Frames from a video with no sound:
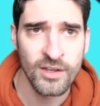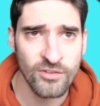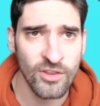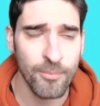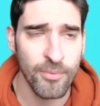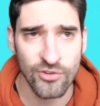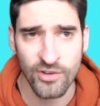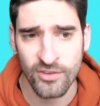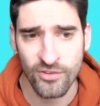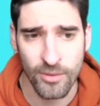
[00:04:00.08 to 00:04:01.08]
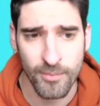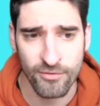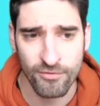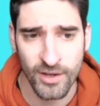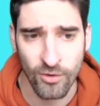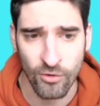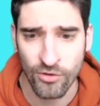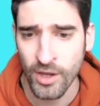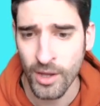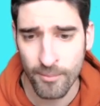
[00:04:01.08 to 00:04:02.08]
So they're pushing into the midfield.
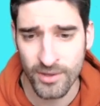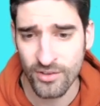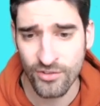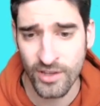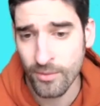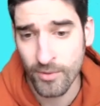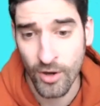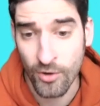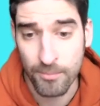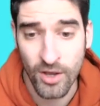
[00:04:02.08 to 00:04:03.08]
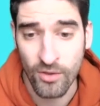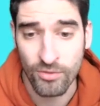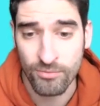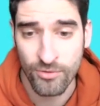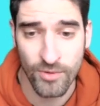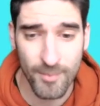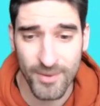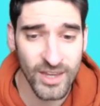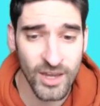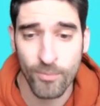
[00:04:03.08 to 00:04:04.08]
But you see them going beyond, I mean,
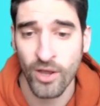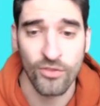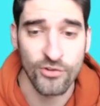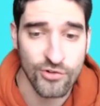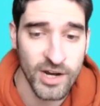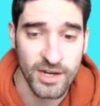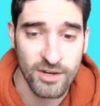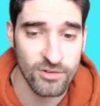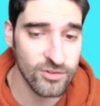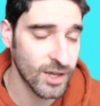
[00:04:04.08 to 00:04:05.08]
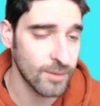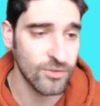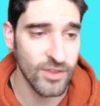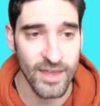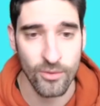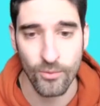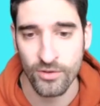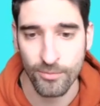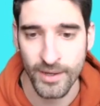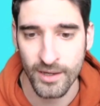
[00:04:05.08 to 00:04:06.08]
they go beyond the striker at times. They're the
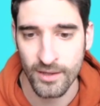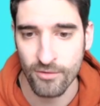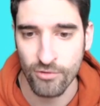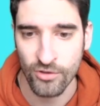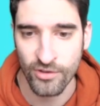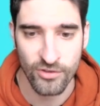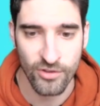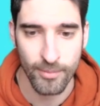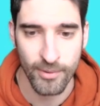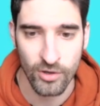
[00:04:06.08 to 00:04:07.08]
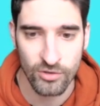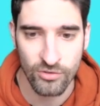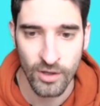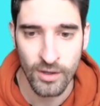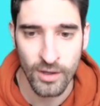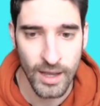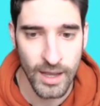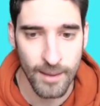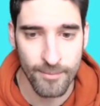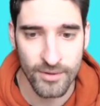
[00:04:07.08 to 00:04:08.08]
ones making the runs into the box.
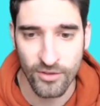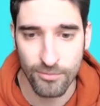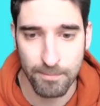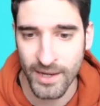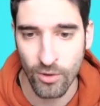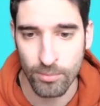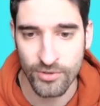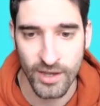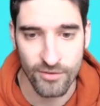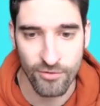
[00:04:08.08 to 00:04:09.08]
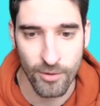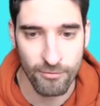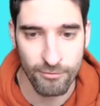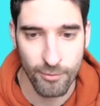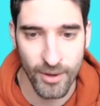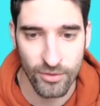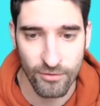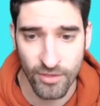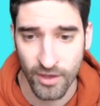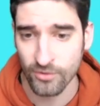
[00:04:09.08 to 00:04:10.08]
There's big upside for both
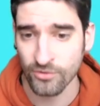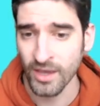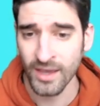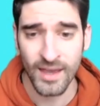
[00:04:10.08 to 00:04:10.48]
of those.